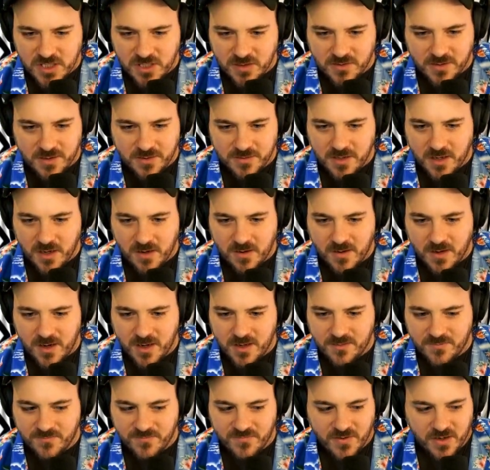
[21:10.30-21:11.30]
though, out there,
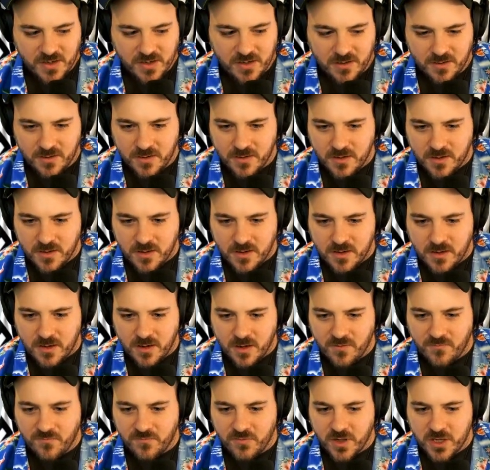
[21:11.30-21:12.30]
eh? The fucking
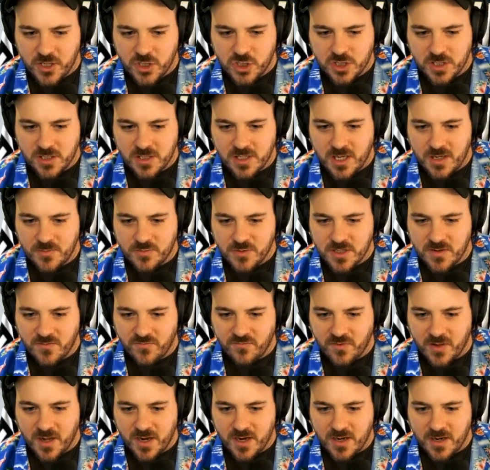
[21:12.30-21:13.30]
inflation keeps
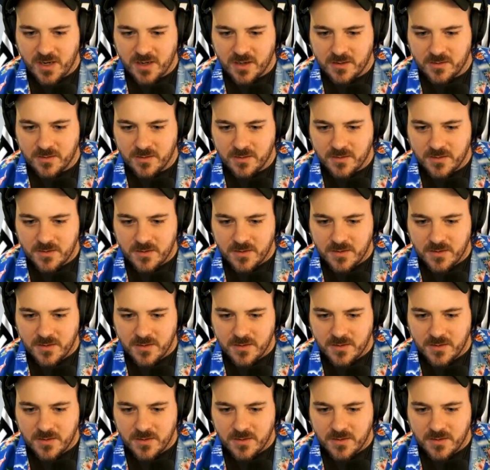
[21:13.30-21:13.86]
inflating and